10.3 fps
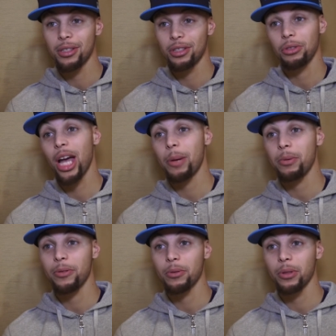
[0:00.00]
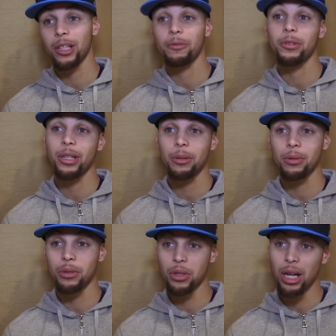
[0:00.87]
you're just so happy for what they've been
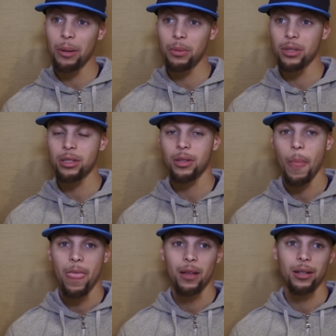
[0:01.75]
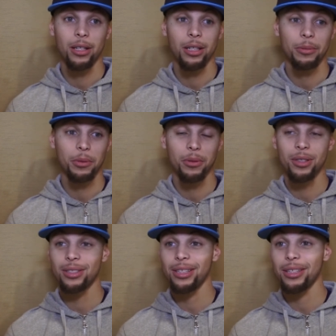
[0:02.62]
able to accomplish. Um, you
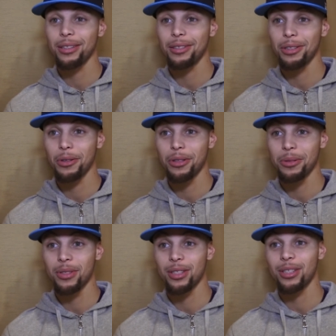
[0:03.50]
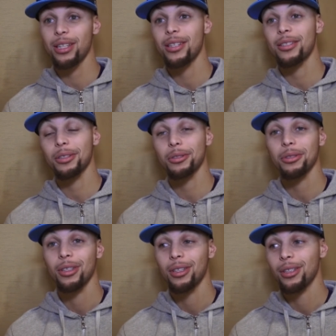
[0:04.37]
want to see, you know, them succeed.
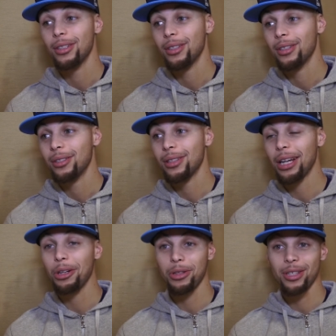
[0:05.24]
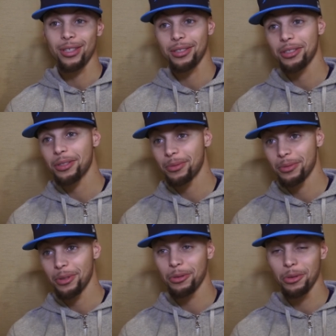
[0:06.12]
So not only is it
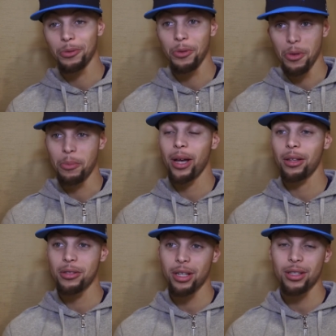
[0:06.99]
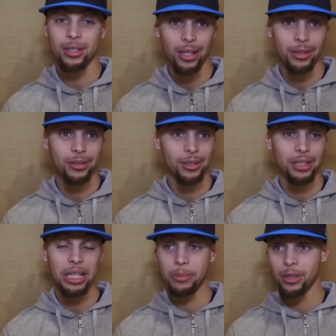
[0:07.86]
just you know rooting for the Panthers, like you say, and it's a
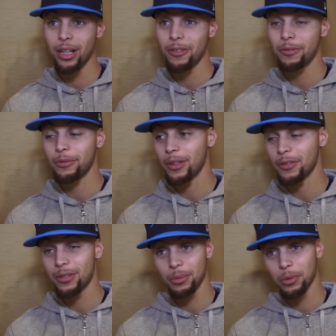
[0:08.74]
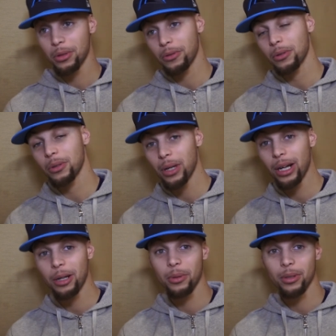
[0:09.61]
team that I've I've supported for a while,